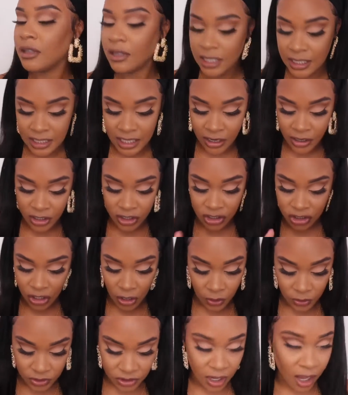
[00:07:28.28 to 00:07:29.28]
this hair is
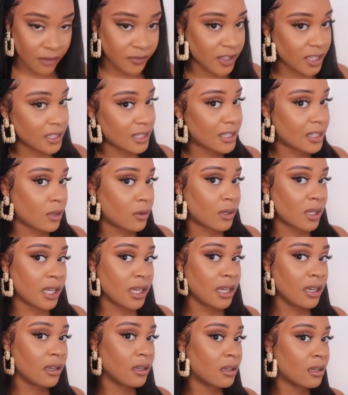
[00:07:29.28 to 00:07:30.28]
so soft and
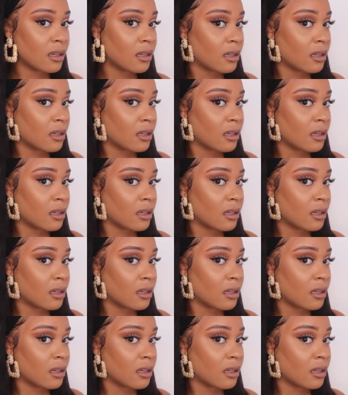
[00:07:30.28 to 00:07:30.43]
silky.